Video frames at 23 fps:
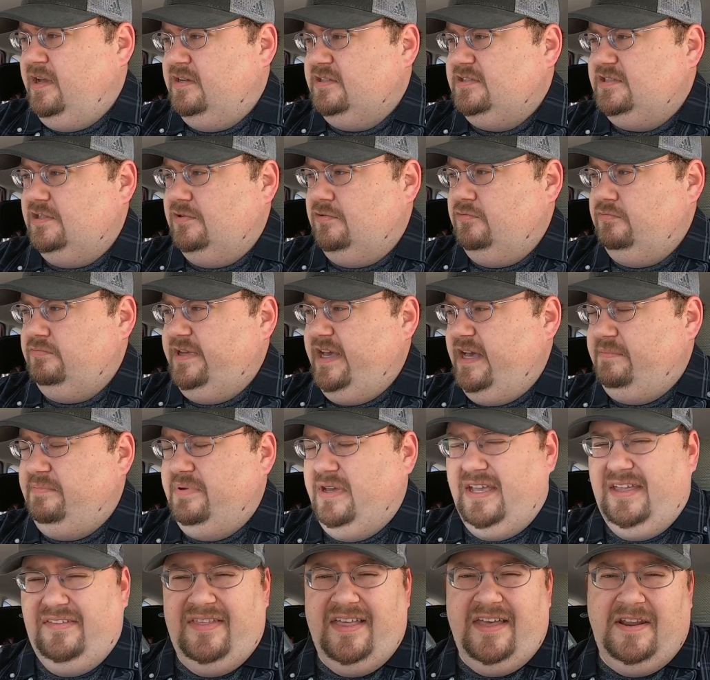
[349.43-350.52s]
So yeah,
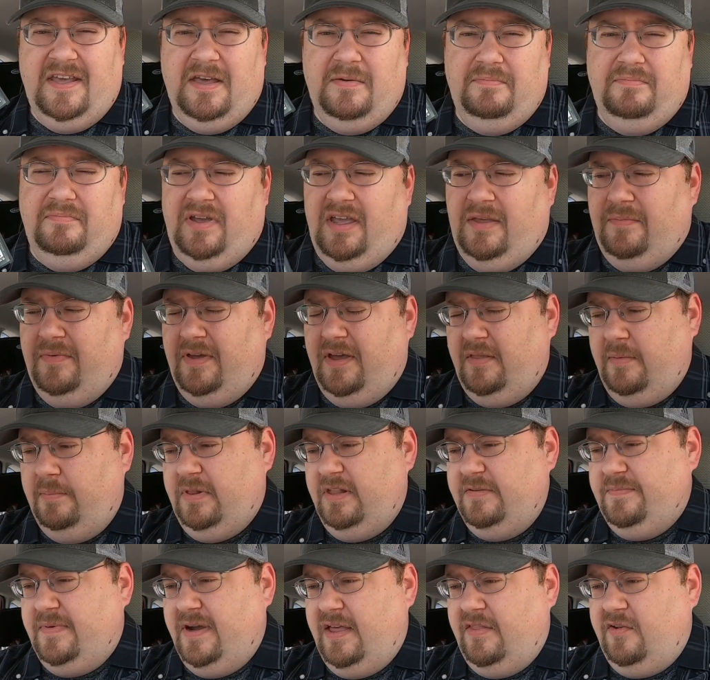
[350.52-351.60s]
picking that up. And I
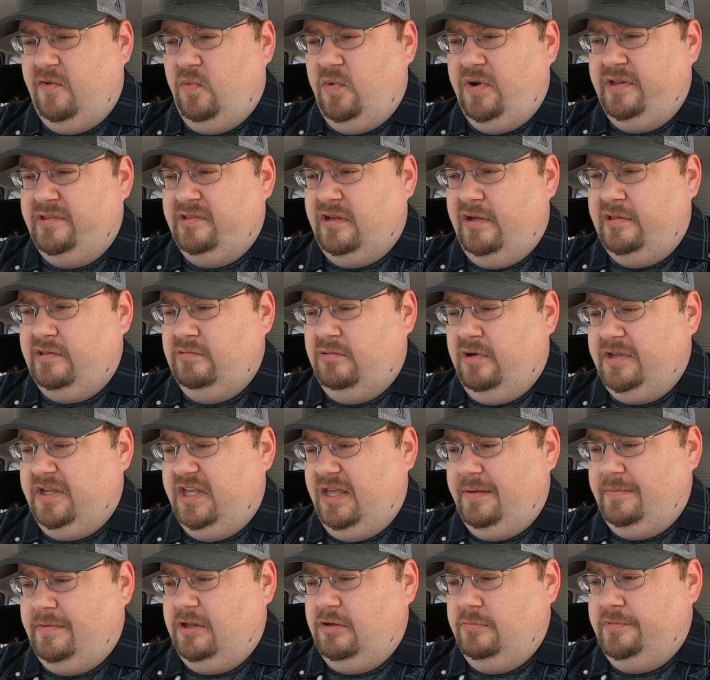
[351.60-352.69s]
believe my other one is also on
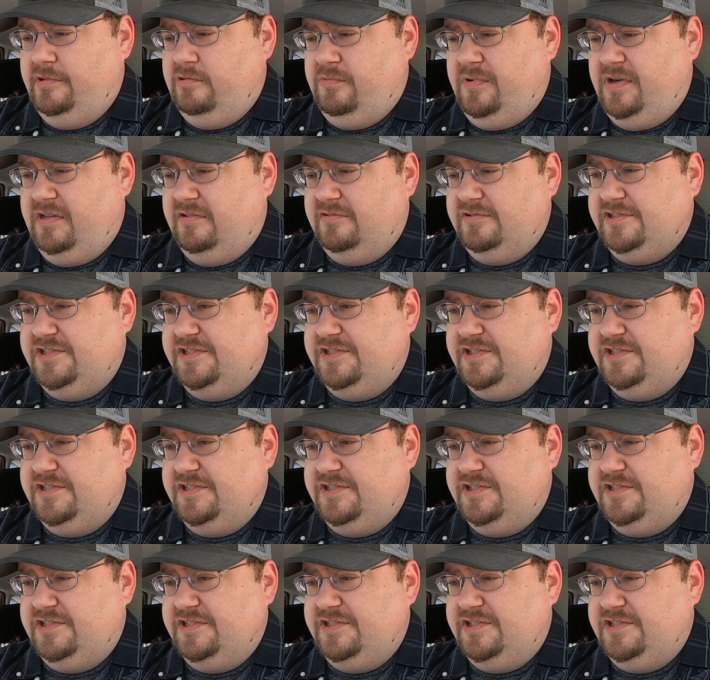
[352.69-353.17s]
GameCube as well.